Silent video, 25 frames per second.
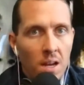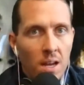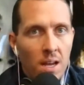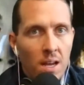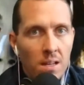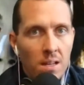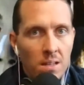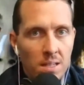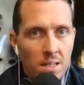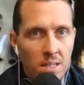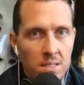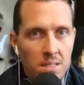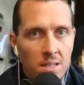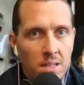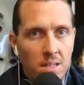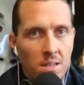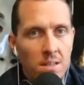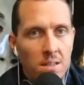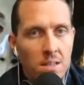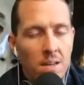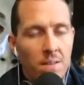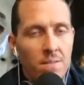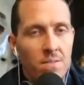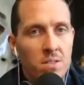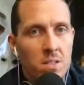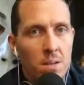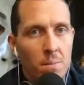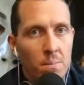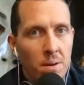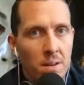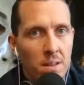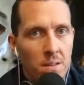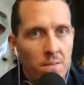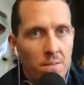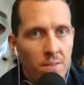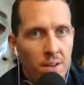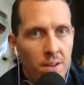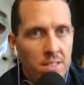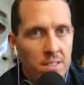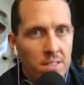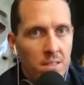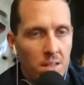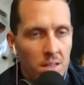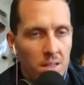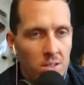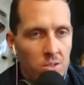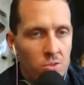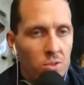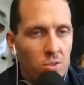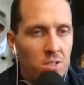at least it could give somebody the
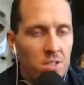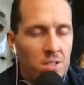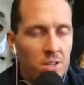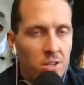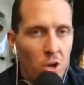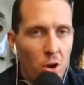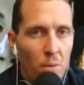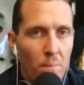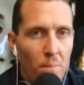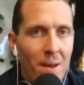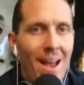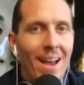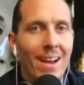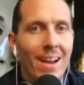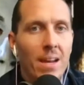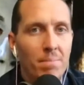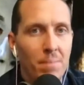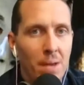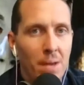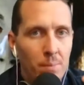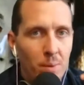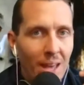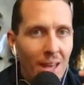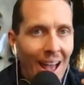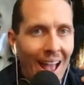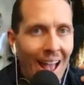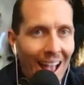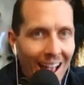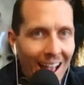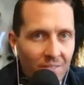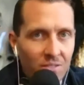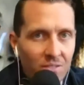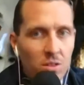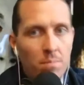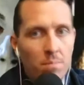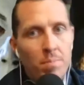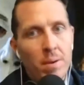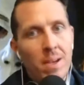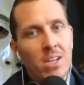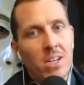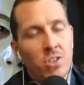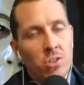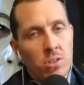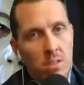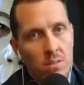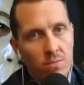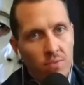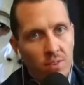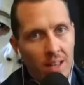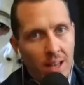vested interest to go back and maybe have the
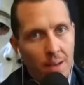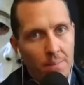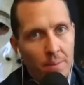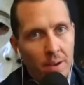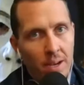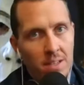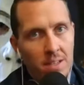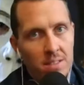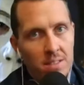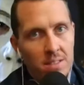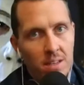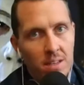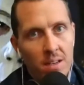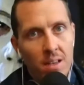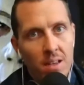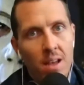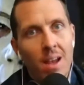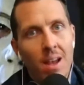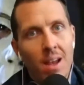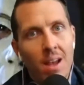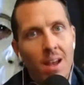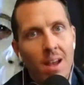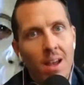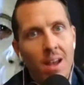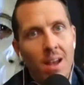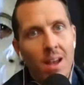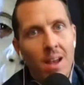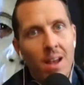patience for that pacing. And